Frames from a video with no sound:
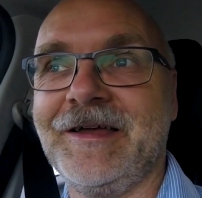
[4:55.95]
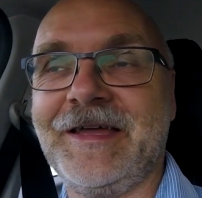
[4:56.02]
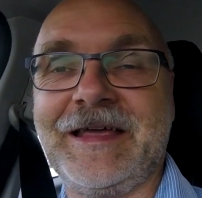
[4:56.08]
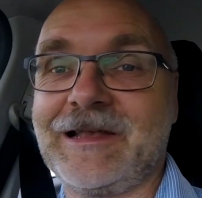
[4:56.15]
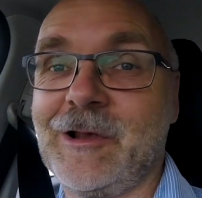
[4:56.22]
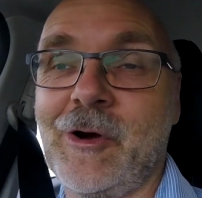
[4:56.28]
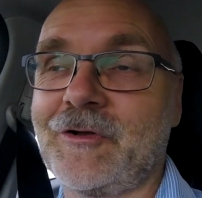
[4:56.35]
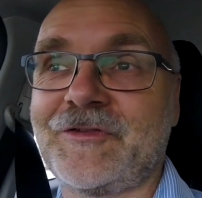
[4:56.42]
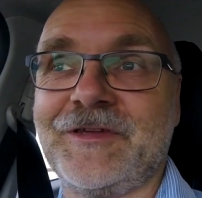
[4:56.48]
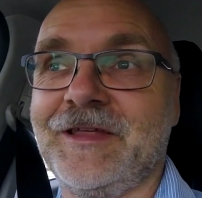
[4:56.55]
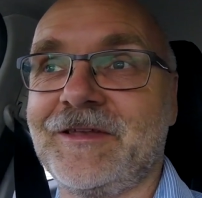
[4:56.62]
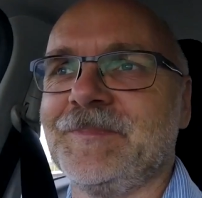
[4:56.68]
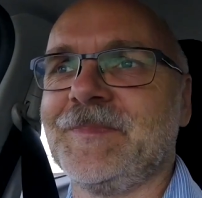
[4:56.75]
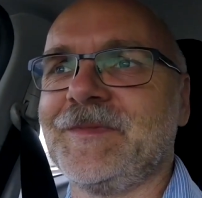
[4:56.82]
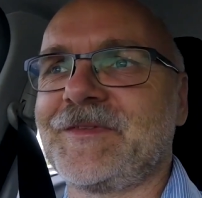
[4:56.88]
It locks
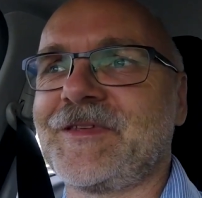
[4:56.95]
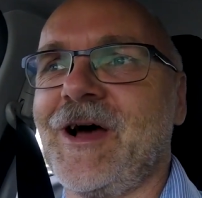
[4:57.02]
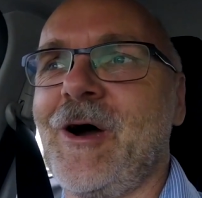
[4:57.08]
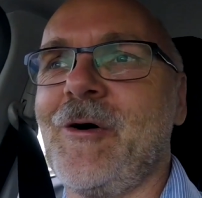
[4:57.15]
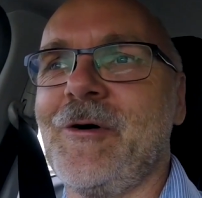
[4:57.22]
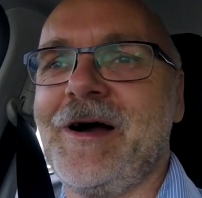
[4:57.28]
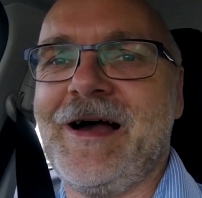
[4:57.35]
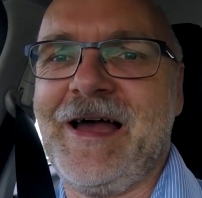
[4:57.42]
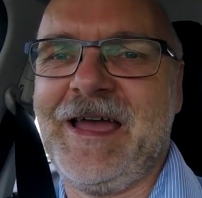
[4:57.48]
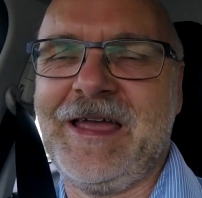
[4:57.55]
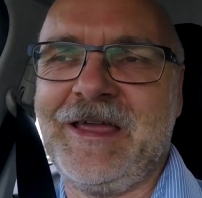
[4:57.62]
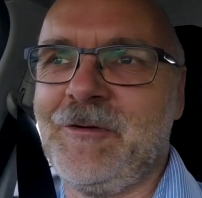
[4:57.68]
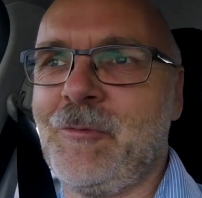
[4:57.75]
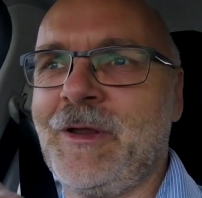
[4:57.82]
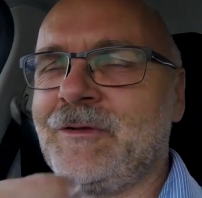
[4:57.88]
it. So
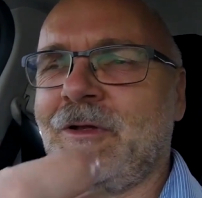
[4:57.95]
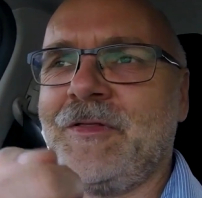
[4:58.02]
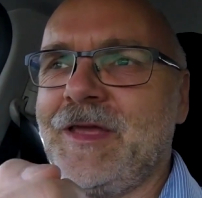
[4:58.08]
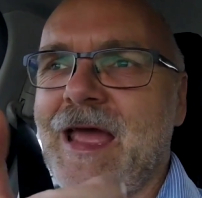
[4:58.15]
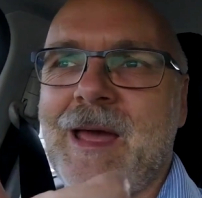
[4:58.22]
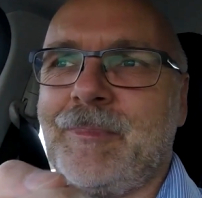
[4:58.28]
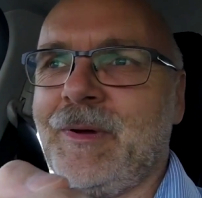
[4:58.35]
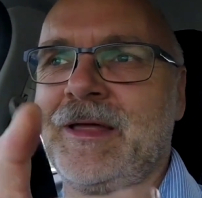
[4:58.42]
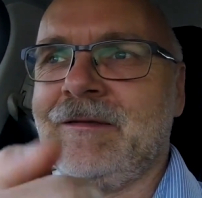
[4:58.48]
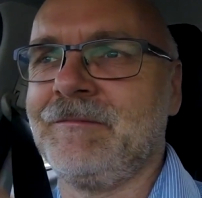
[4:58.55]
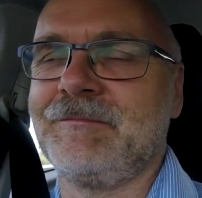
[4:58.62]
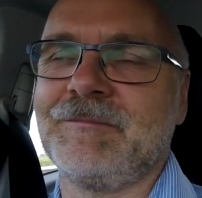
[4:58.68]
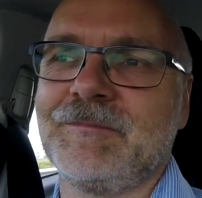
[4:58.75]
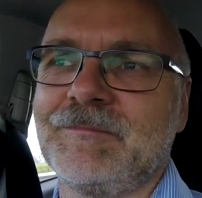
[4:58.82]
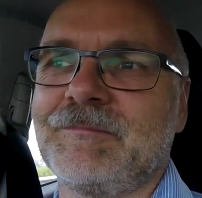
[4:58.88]
I went on the app
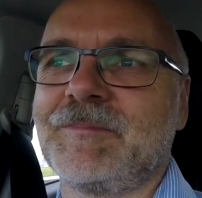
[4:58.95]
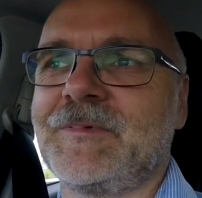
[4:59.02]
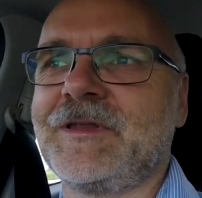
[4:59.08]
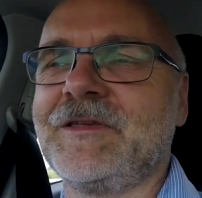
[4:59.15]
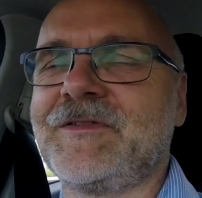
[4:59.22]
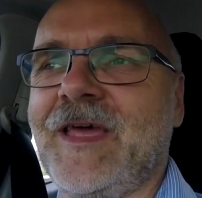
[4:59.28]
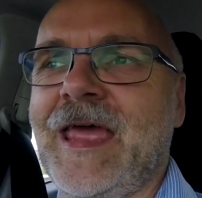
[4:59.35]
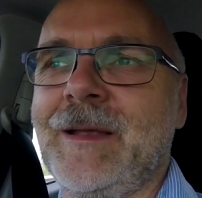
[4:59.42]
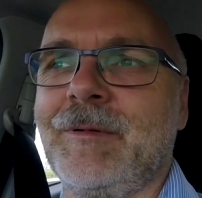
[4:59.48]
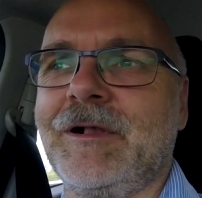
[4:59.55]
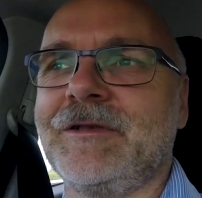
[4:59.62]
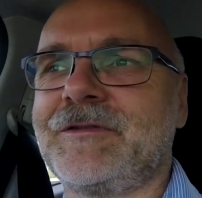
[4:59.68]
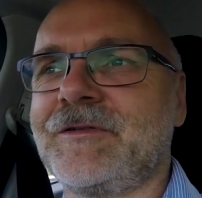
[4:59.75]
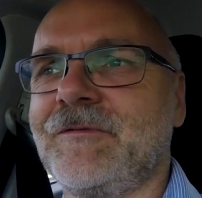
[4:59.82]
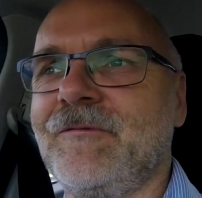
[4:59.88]
and
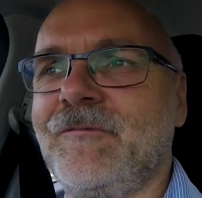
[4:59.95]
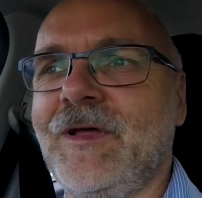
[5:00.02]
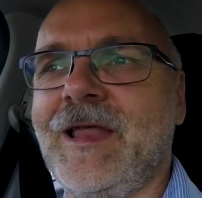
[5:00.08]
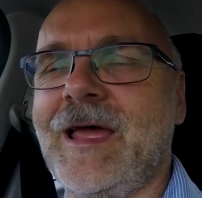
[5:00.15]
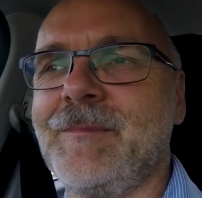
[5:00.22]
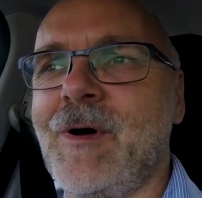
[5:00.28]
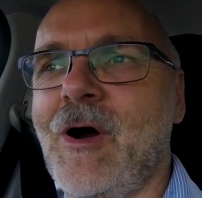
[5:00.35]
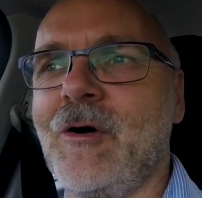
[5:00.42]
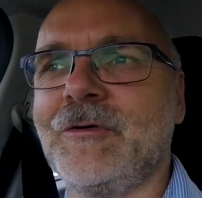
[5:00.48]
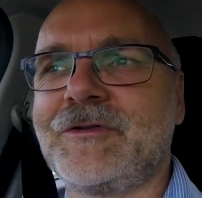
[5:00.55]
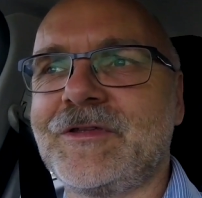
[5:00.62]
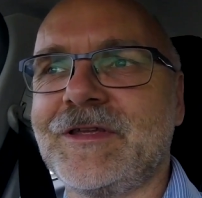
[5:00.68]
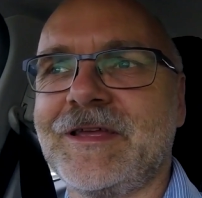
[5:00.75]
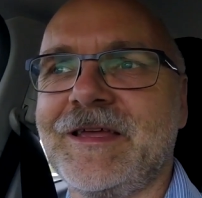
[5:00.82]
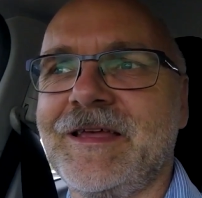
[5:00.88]
disabled valet mode,
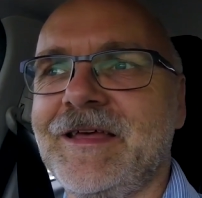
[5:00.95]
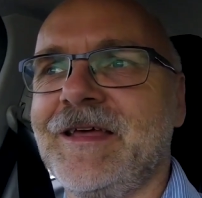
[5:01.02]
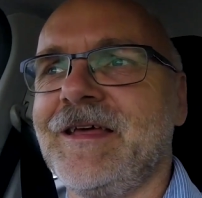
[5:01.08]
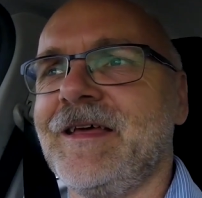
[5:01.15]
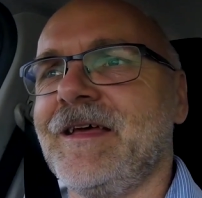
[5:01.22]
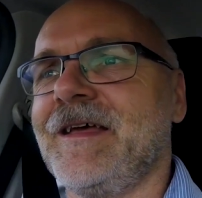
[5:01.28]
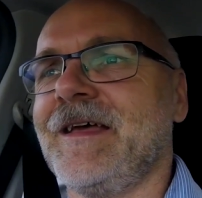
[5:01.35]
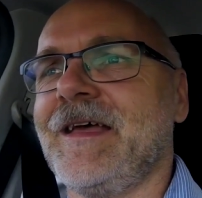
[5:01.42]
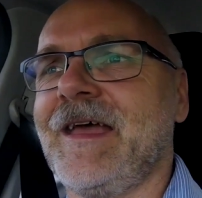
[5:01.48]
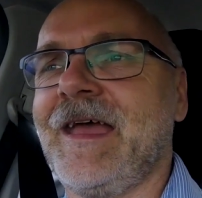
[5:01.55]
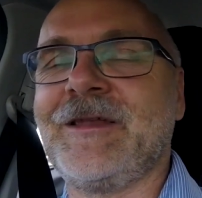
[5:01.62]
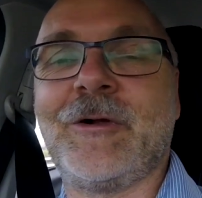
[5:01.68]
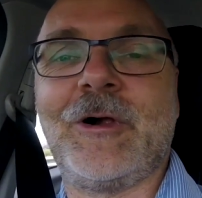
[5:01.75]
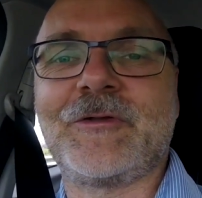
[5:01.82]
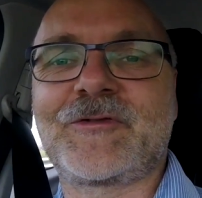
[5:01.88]

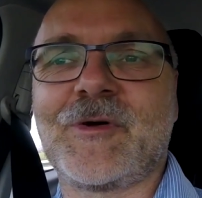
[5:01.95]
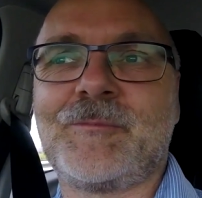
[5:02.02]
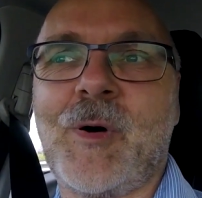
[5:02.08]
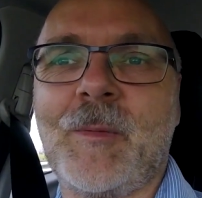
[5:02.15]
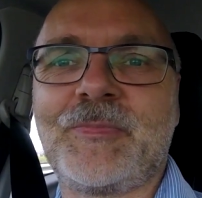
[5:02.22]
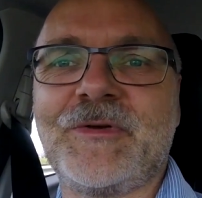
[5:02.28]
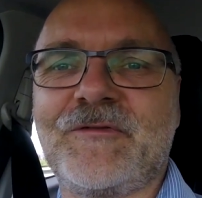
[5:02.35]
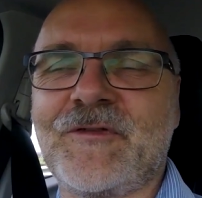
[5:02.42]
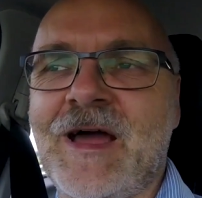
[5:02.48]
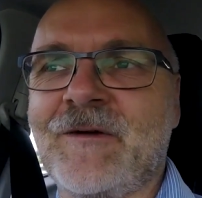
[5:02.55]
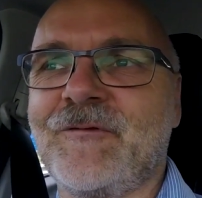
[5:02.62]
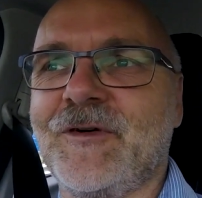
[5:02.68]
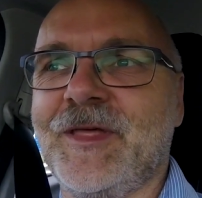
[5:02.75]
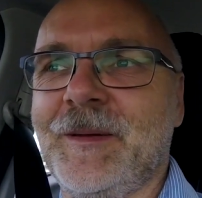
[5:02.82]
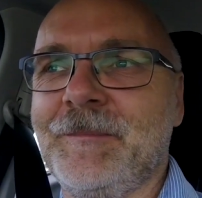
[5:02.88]
and also popped the frunk
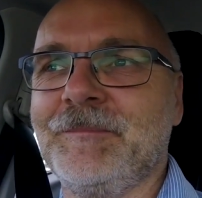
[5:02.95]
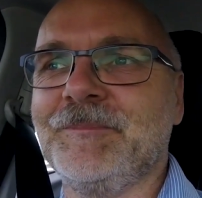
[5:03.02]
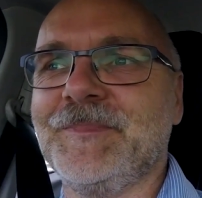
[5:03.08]
for them.